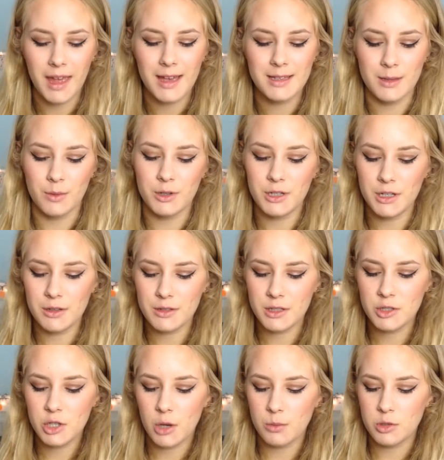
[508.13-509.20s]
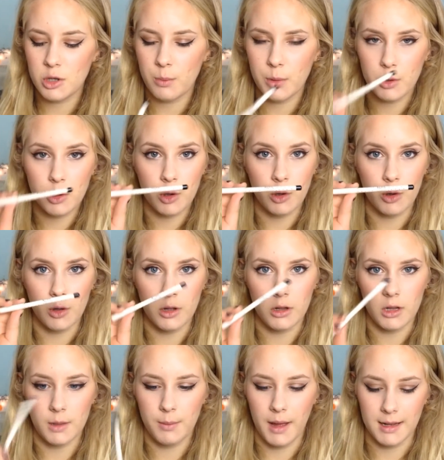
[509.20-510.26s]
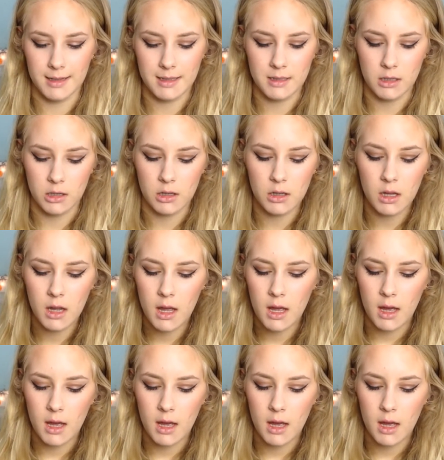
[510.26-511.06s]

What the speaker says: So I'm going to use the TopShop Kohl pencil,